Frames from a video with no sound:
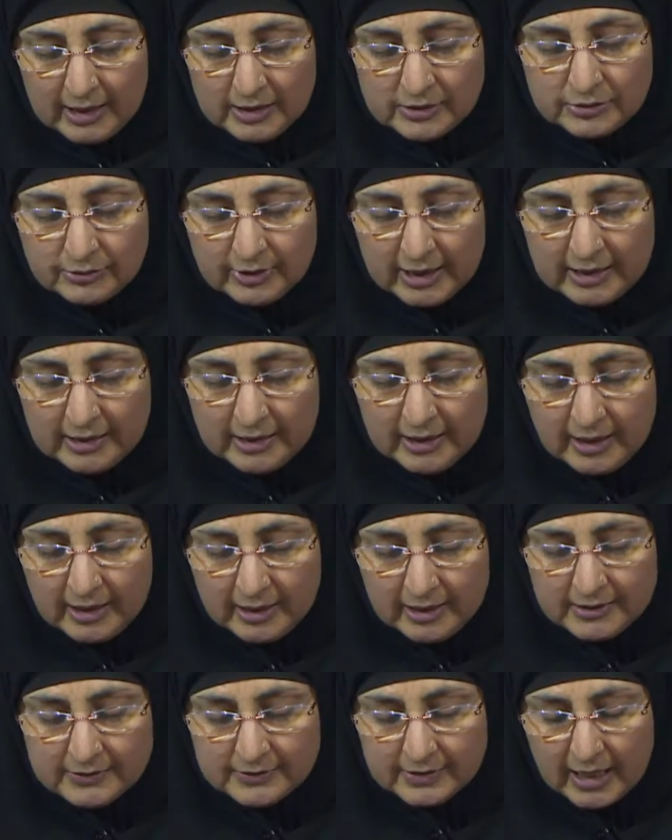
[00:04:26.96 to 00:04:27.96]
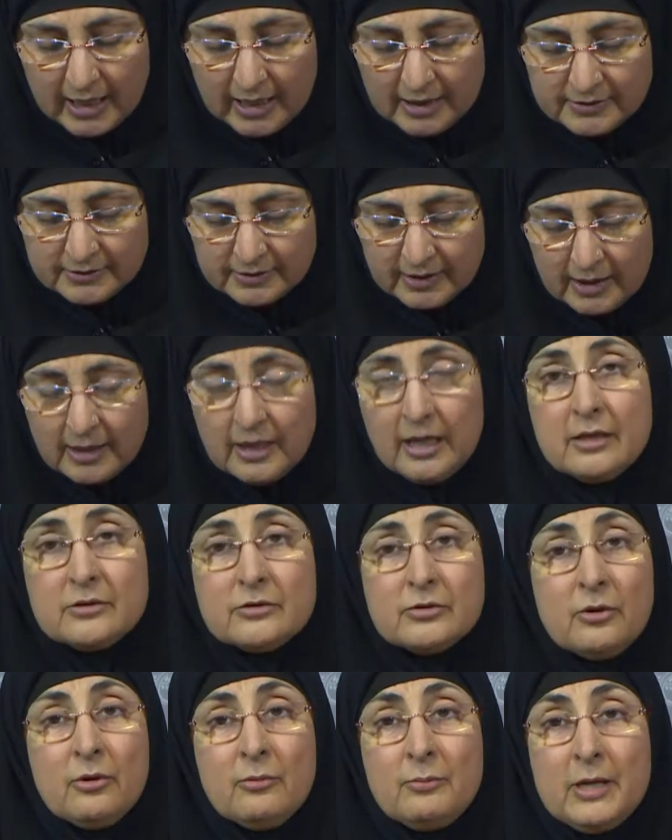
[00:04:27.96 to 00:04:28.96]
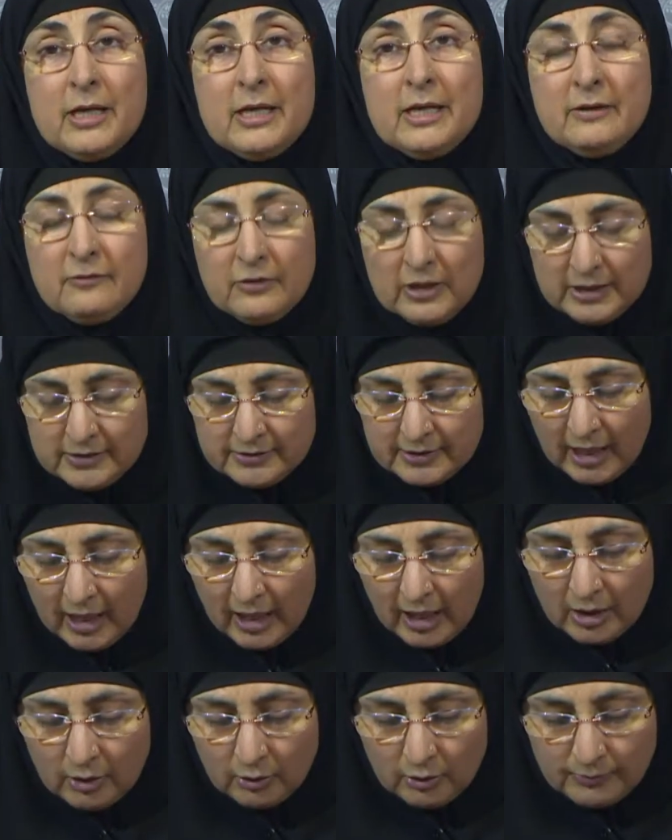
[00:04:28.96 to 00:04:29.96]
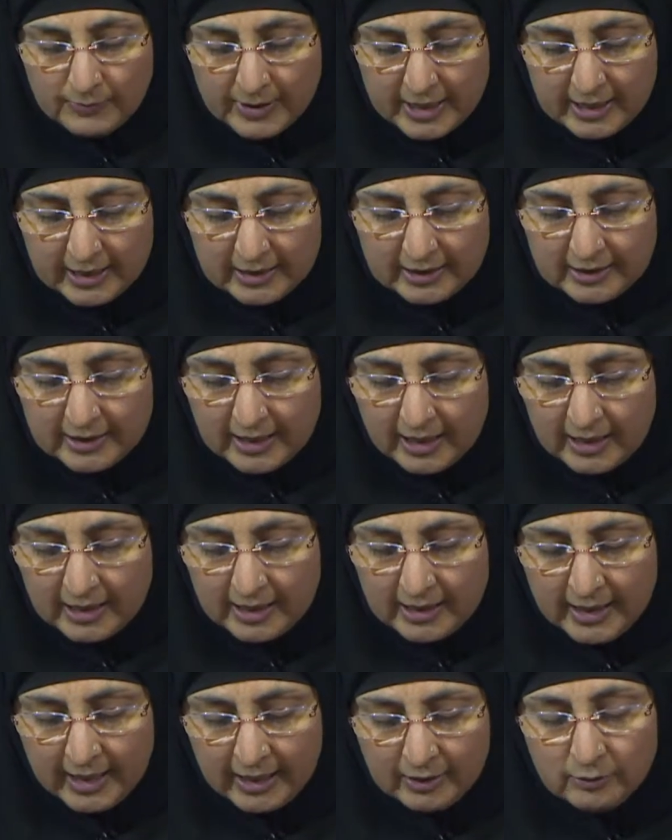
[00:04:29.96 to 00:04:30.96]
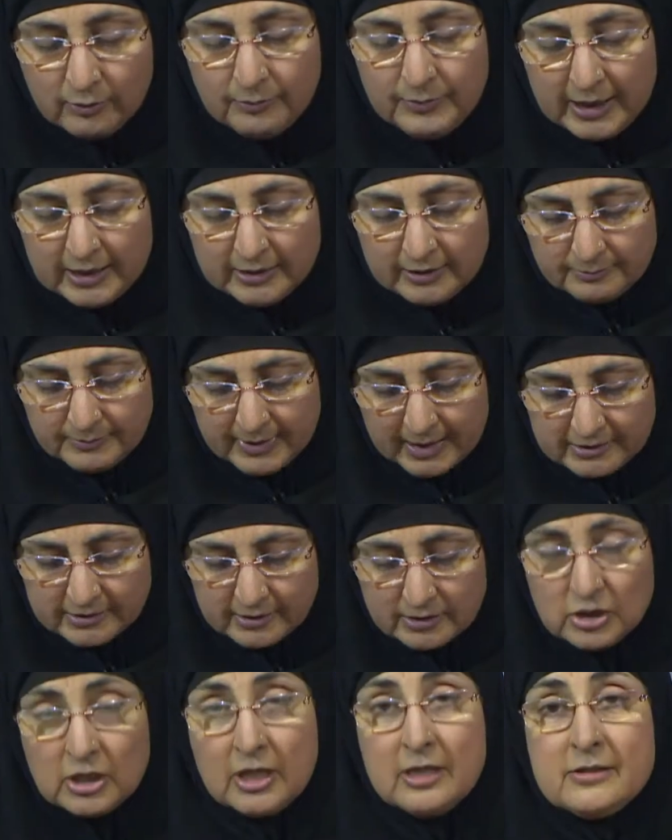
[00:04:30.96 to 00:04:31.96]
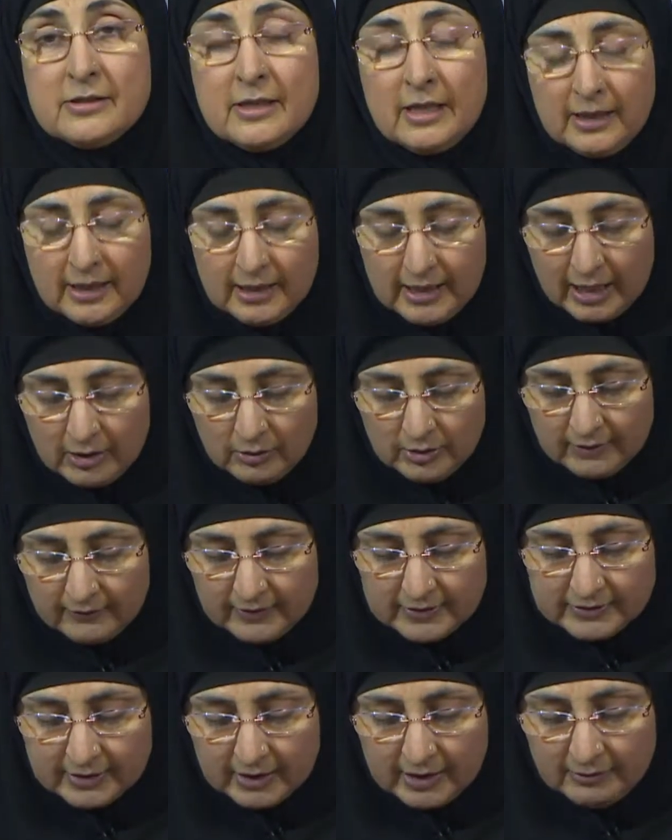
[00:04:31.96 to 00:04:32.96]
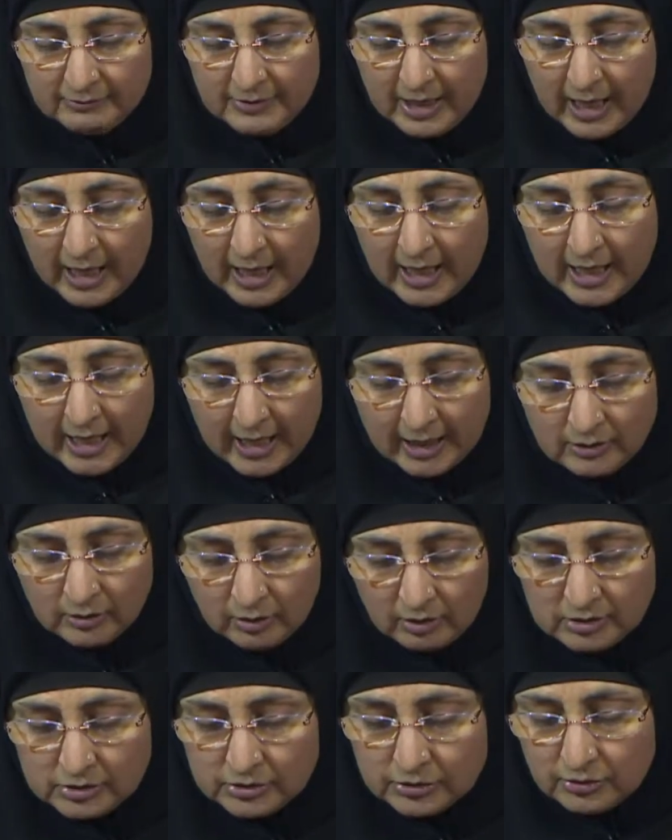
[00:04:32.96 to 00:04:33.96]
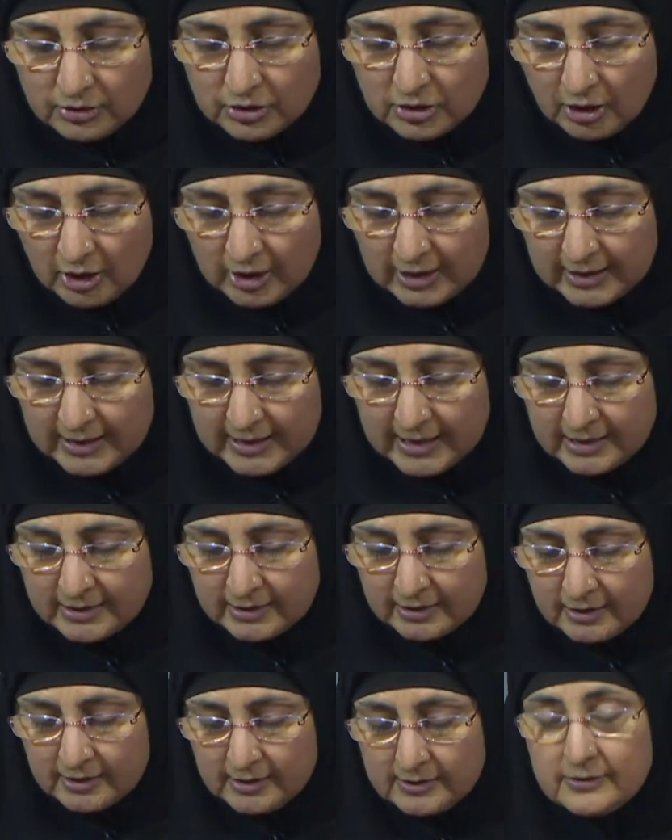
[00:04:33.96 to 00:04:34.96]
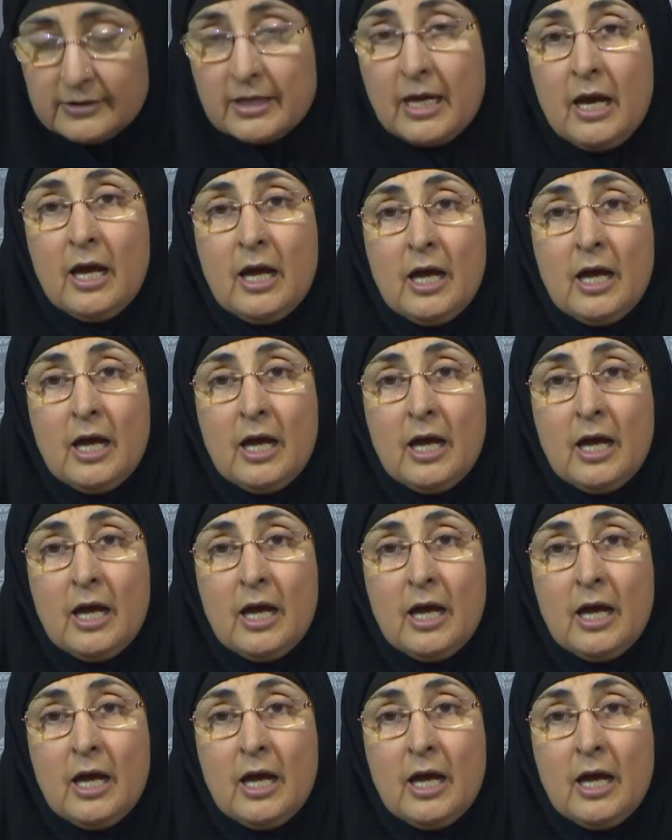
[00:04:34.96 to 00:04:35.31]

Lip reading: So Allah is asking us, O believers, obey Allah and obey the Messenger sallallahu alaihi wasallam, and also your leaders.